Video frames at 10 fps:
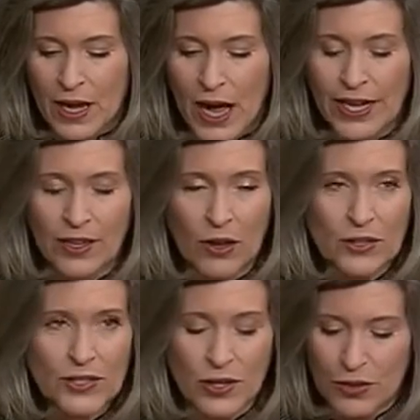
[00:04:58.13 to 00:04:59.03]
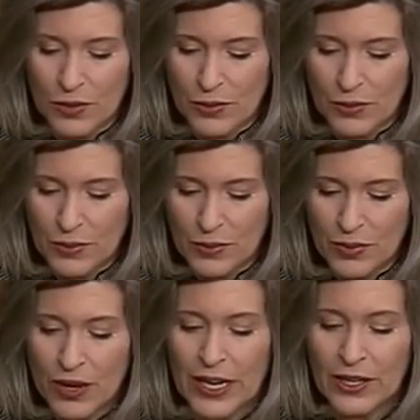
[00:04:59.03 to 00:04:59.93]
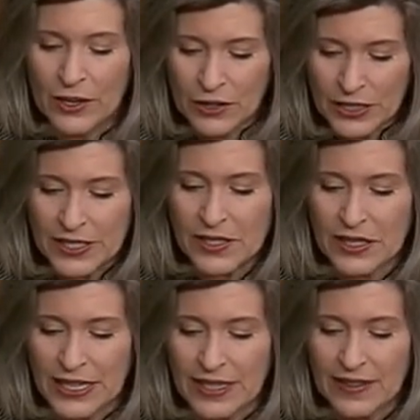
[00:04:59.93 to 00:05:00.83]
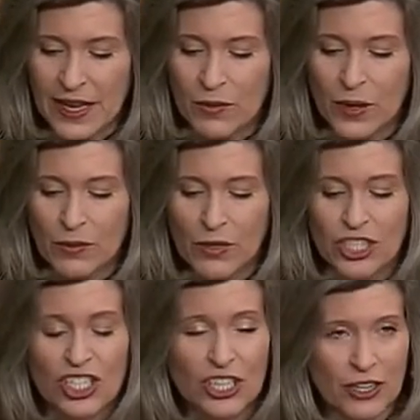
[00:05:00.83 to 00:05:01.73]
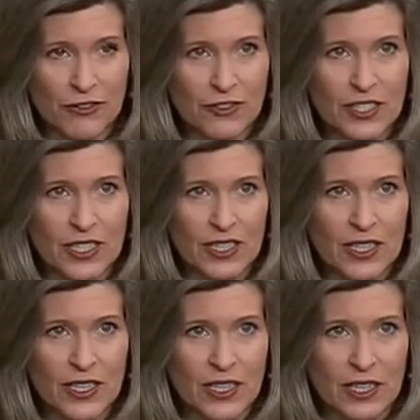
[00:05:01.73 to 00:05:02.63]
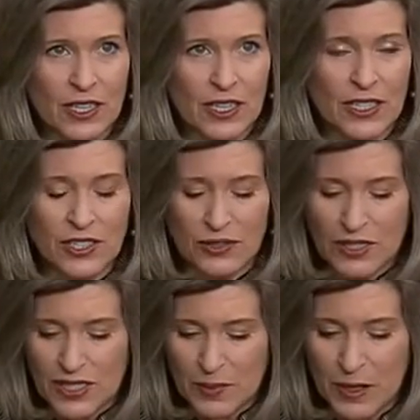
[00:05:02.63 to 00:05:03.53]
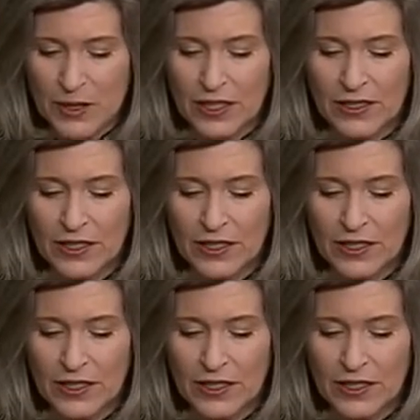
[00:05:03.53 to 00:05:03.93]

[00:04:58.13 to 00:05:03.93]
I also pray earnestly that we will shift into a spirit